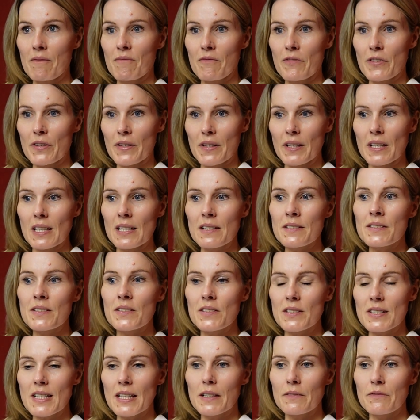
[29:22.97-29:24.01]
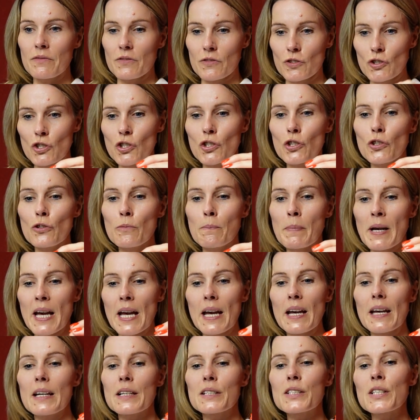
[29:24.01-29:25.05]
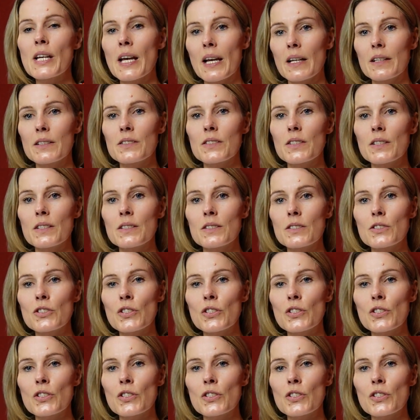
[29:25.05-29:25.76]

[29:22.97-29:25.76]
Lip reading: for the listeners, like, if you pay attention